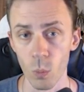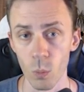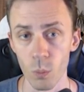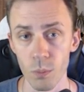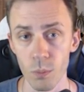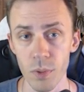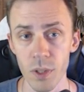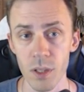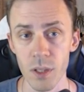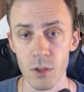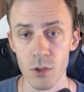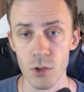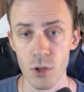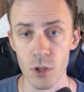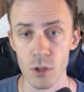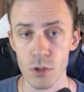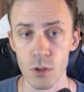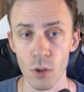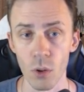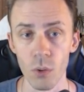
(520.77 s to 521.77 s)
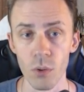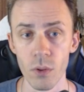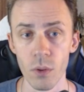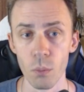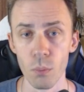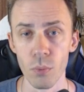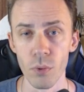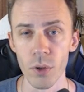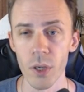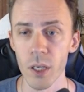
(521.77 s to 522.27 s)
be just on the
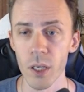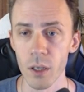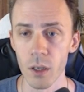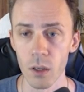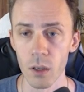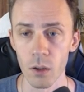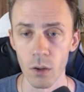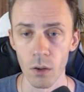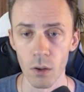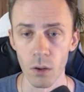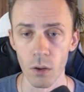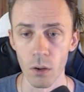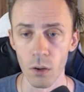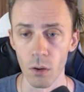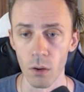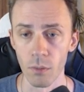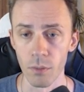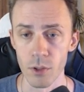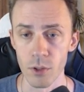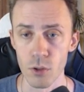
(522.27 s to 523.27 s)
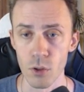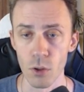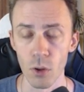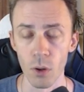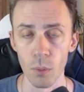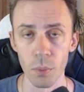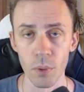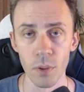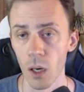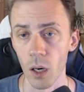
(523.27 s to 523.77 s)
brink of a
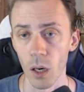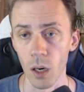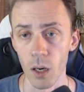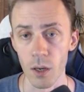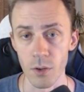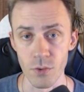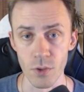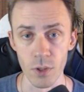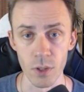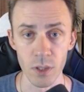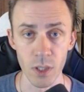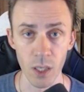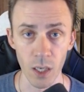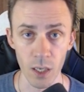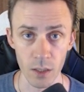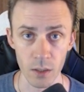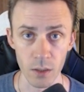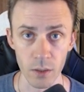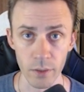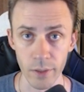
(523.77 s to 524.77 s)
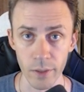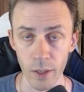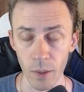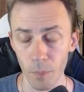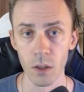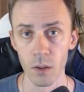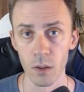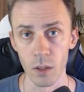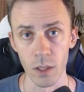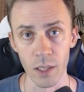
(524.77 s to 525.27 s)
top 100 currently.
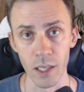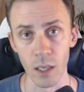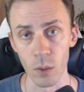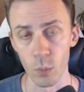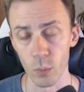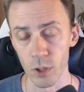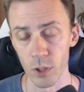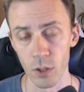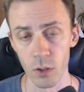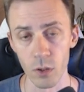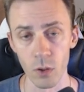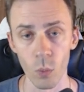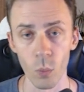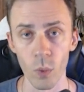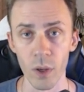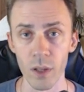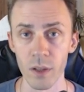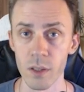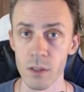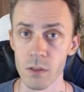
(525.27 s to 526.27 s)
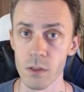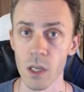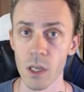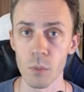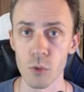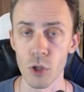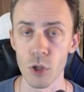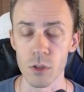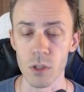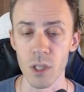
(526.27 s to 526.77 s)
Again, we don't know when the
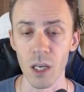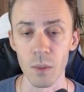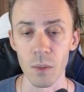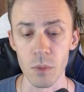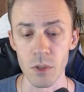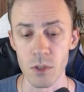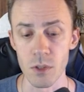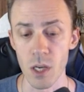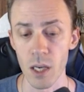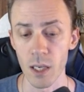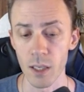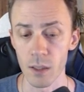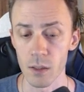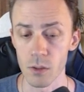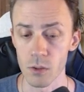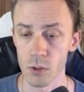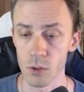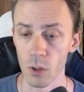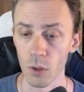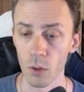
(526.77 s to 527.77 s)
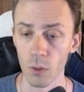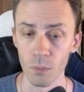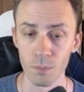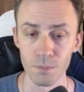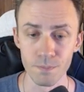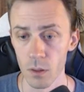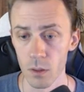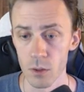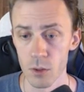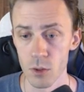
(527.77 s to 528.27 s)
snapshot's gonna be taken, so
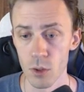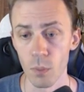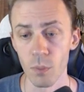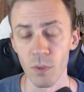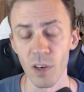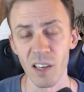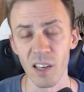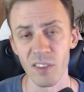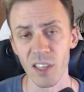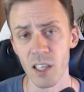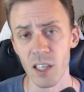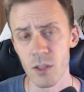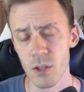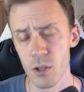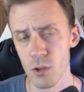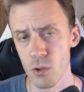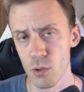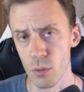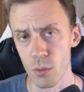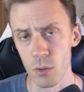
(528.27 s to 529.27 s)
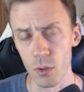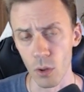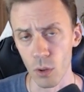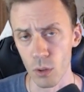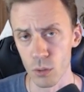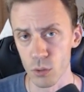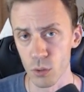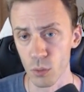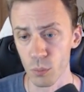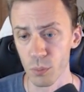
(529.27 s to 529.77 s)
top 500 should
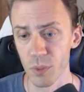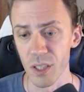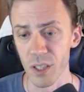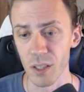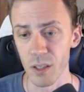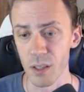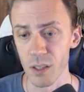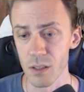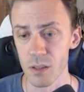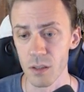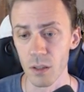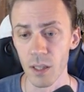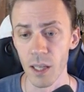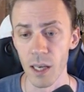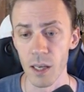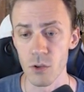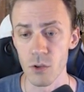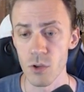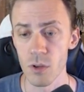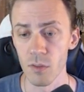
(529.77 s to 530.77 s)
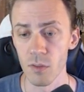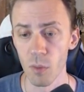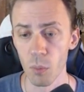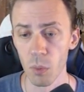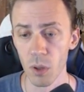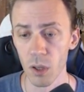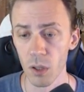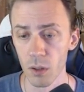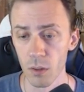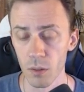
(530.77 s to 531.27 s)
also be easily
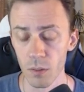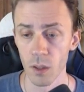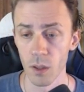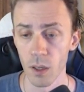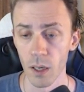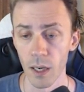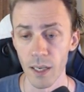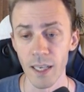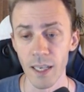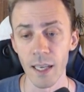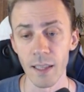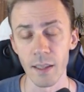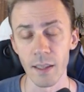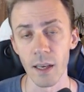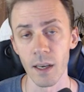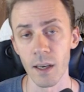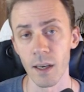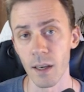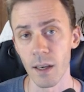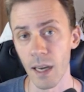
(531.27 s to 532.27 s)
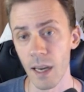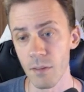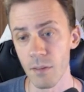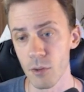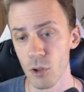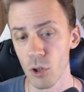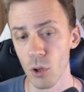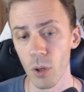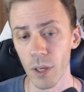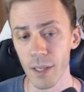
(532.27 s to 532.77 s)
achievable. Again, have
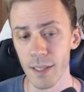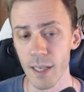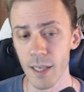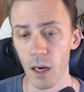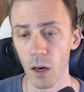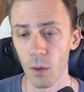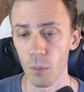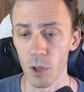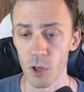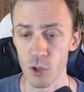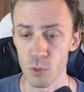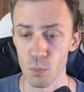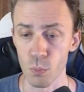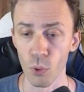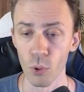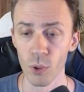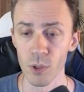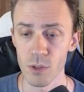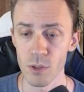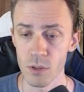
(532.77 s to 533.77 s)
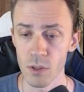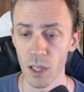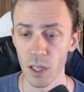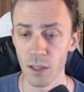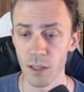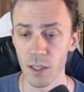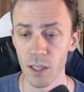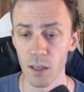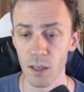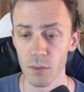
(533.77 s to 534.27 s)
no idea how much points
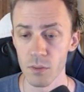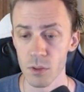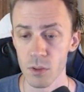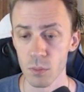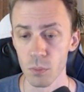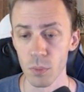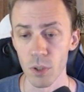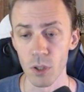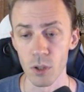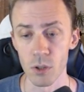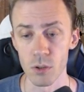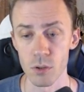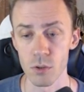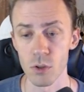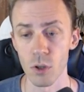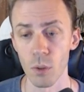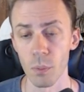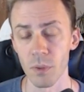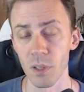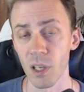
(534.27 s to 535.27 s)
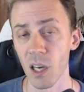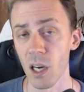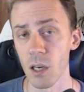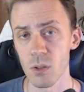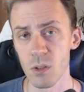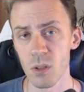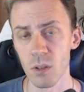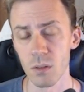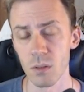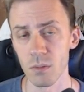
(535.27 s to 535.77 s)
that gives, because top
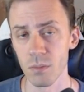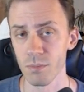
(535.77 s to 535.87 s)
1000